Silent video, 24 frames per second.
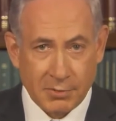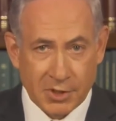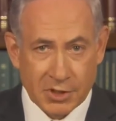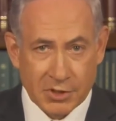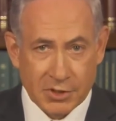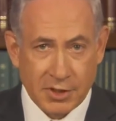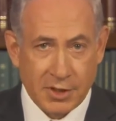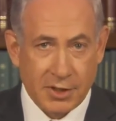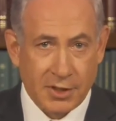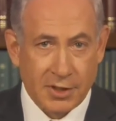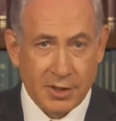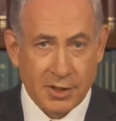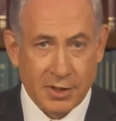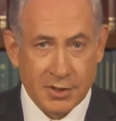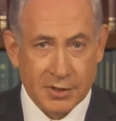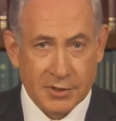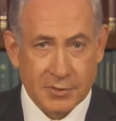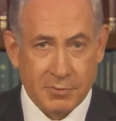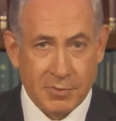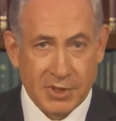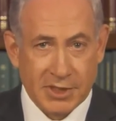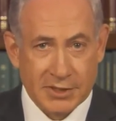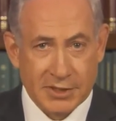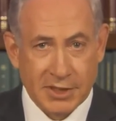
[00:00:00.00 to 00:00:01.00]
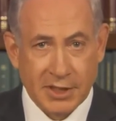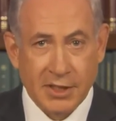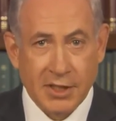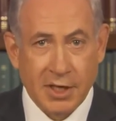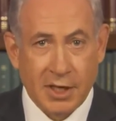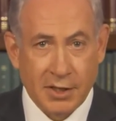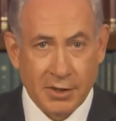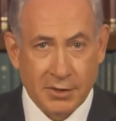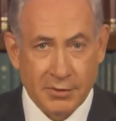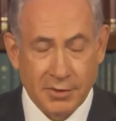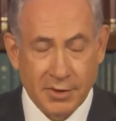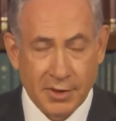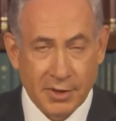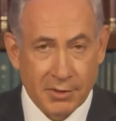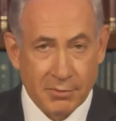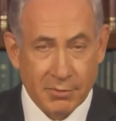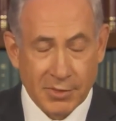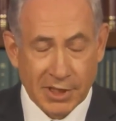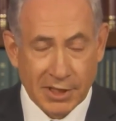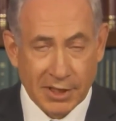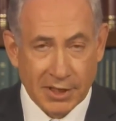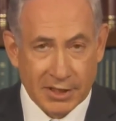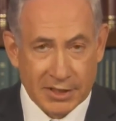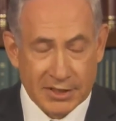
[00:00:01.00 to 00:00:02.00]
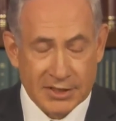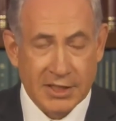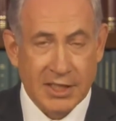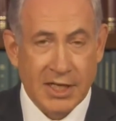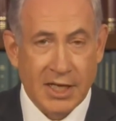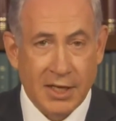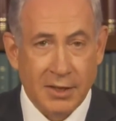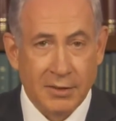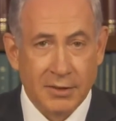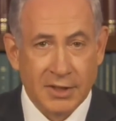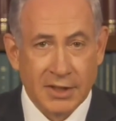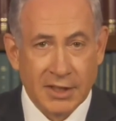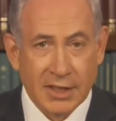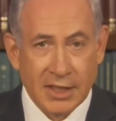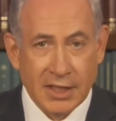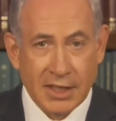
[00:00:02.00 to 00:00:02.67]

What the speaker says: machine that is busy conquering the Middle East now.